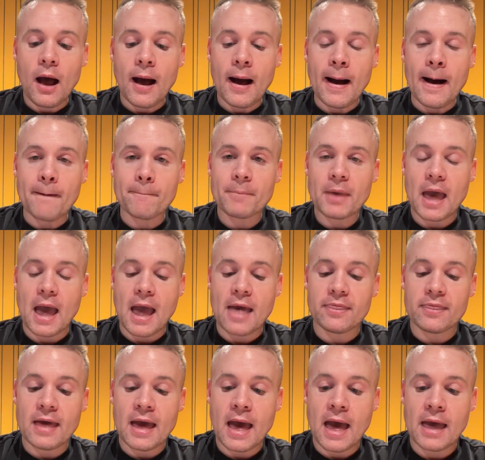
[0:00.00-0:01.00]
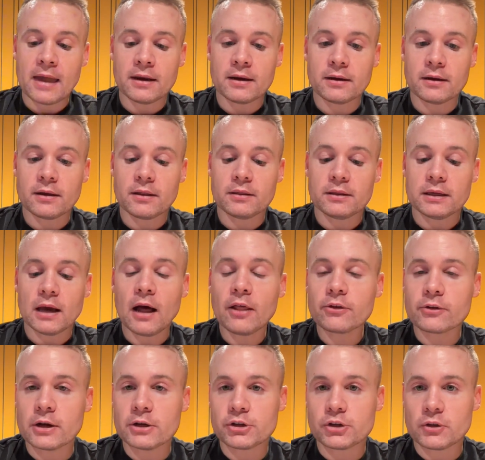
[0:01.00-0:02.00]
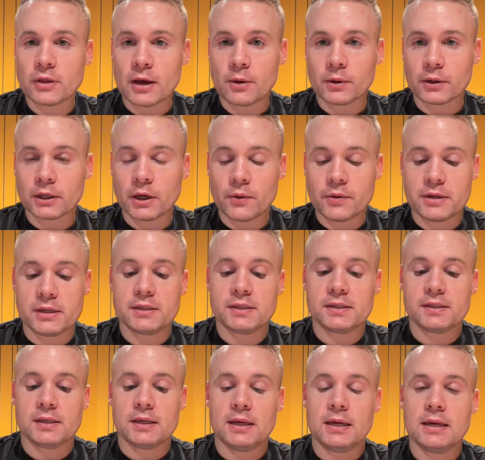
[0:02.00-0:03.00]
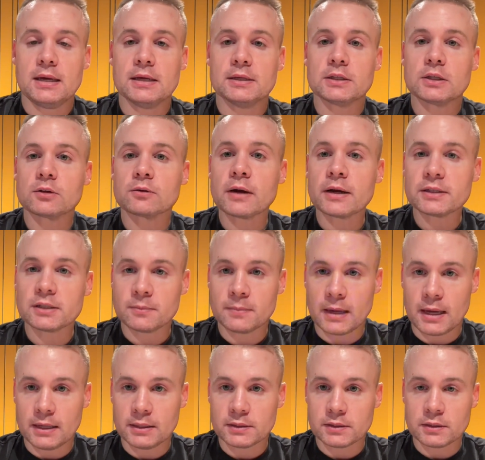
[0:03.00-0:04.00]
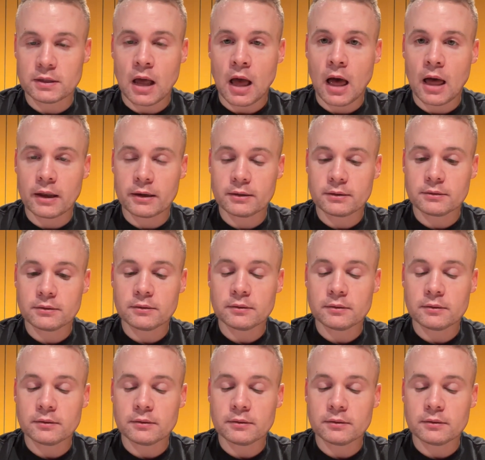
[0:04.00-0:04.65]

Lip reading: And then the other issue that we're going to see is their resumes not